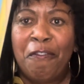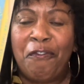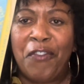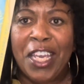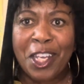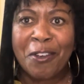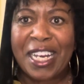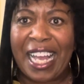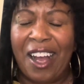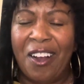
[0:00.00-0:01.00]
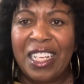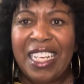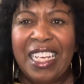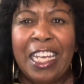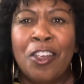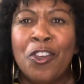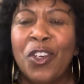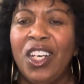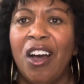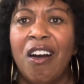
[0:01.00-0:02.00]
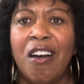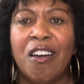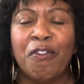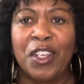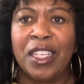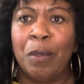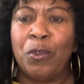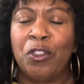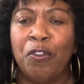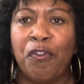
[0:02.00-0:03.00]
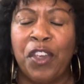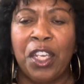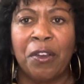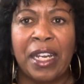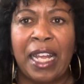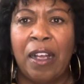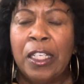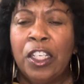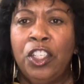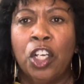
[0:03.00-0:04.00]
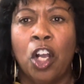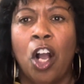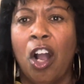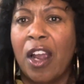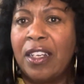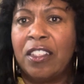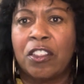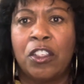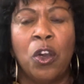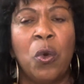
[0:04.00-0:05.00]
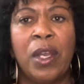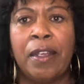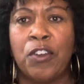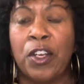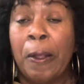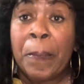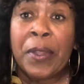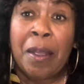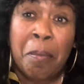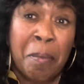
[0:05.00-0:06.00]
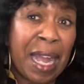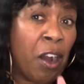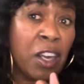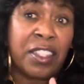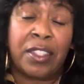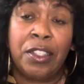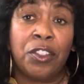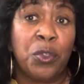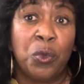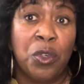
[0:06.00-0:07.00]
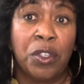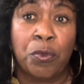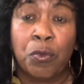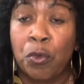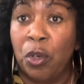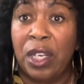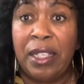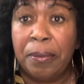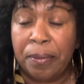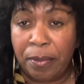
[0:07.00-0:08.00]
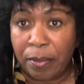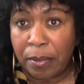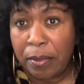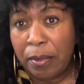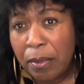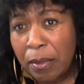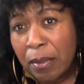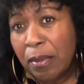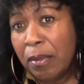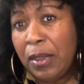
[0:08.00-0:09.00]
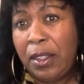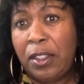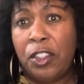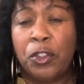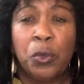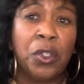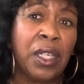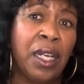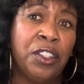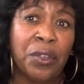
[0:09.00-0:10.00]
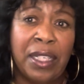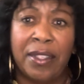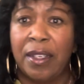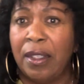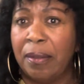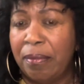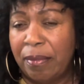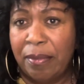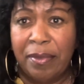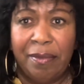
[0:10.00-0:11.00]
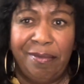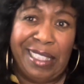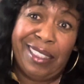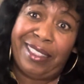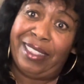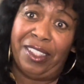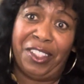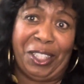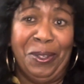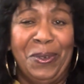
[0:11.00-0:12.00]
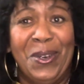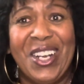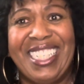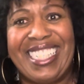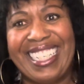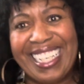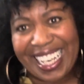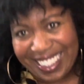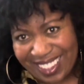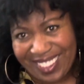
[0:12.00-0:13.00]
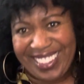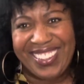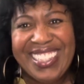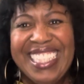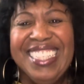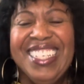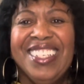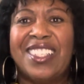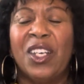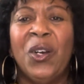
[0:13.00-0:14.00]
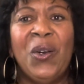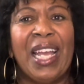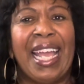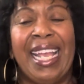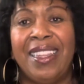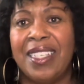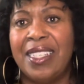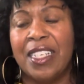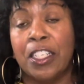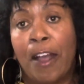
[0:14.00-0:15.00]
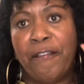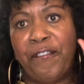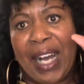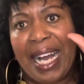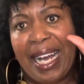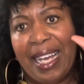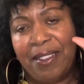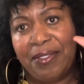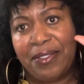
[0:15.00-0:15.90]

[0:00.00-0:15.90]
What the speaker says: figure it out. And you long for them to figure it out. Your heart is going for, my heart steered toward Roy, steered toward Andre some. Then it steered toward Celestial. So, hey, this is a 5.